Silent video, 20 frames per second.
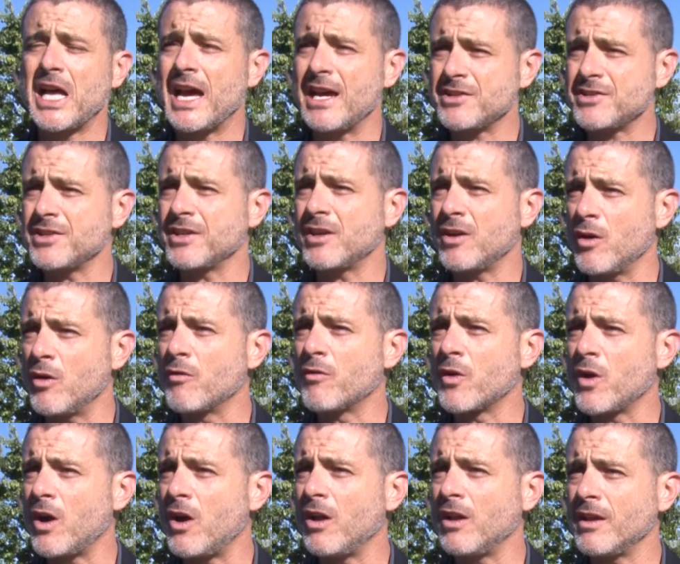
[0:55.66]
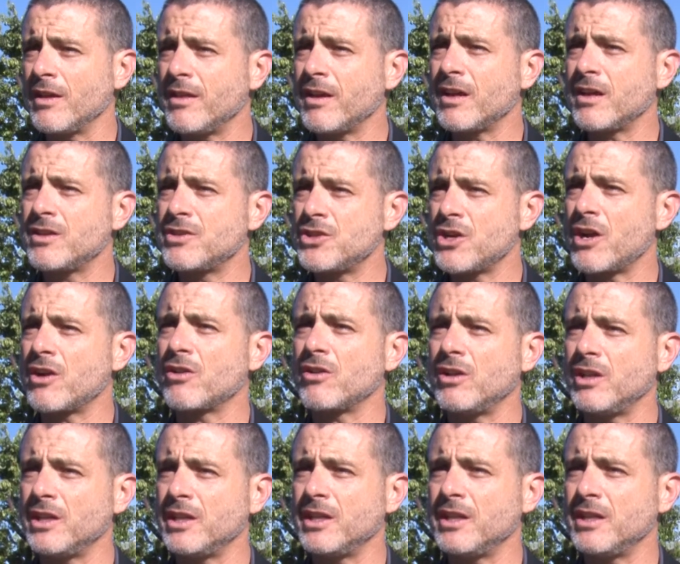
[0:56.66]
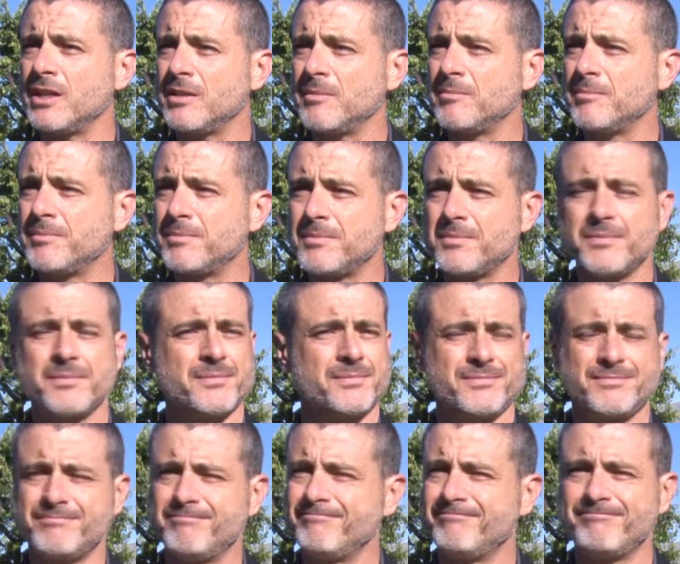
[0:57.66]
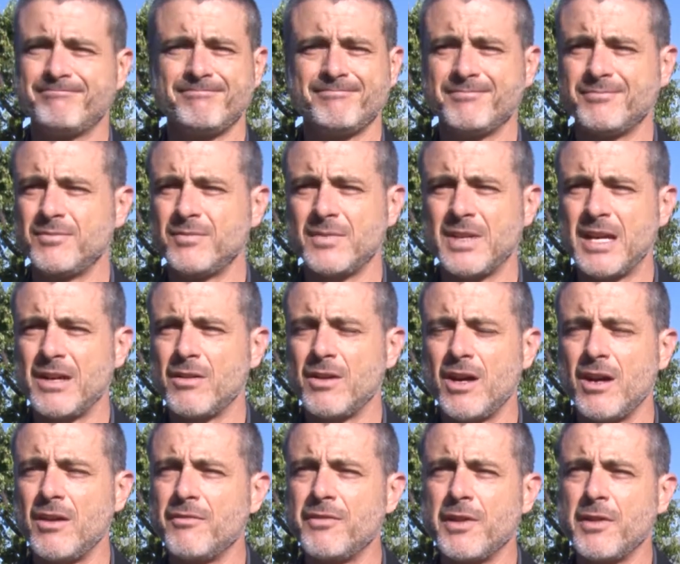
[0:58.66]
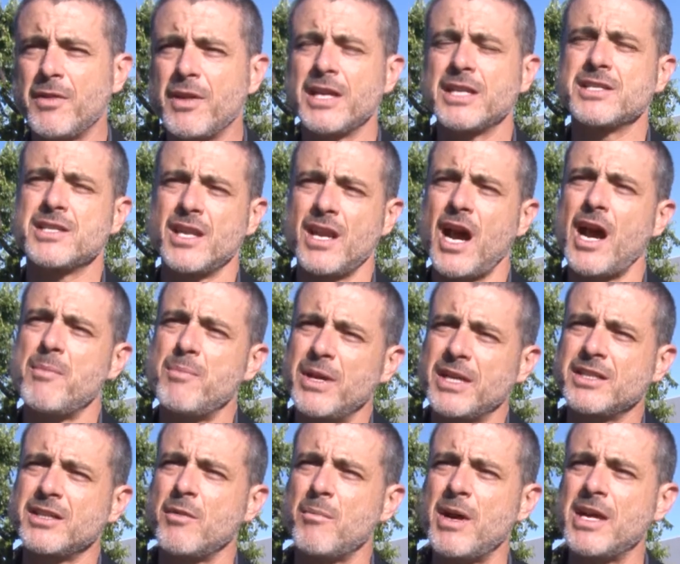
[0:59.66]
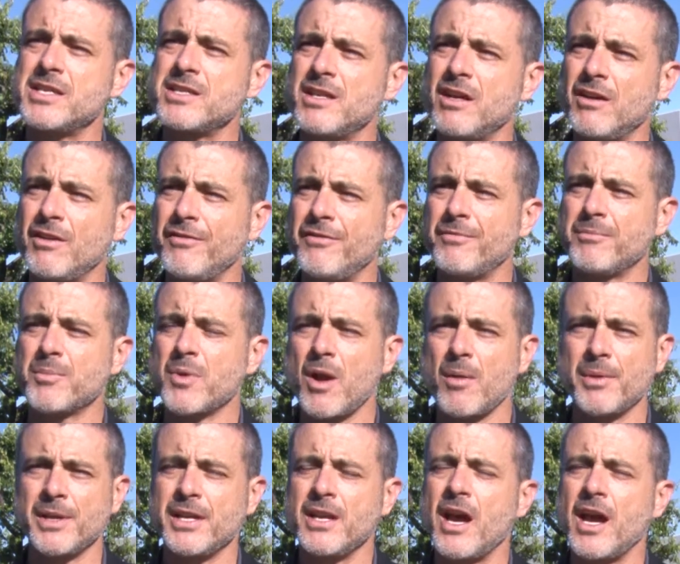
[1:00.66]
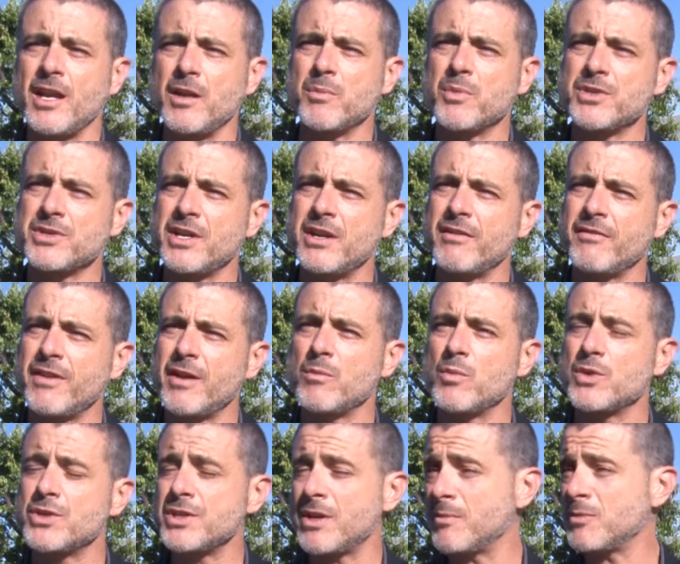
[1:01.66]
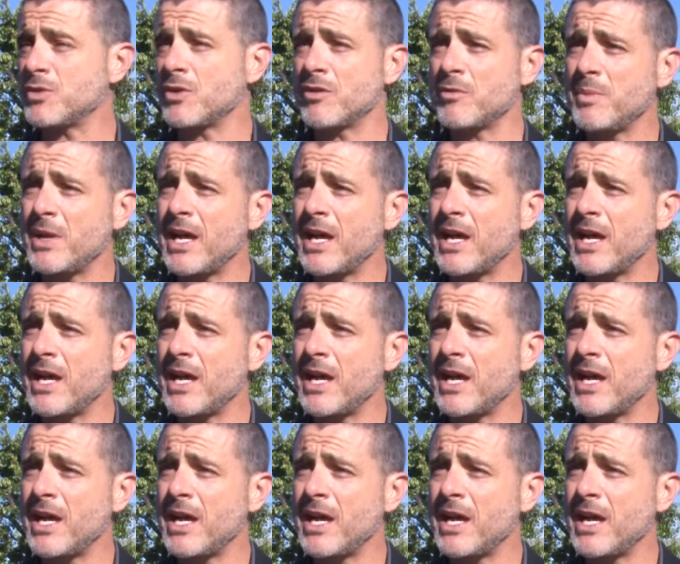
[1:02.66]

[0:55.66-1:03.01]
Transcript: Matt Meyerhoff participates in California beach cleanups. Of the things that I picked up myself, probably 90% of them were some sort of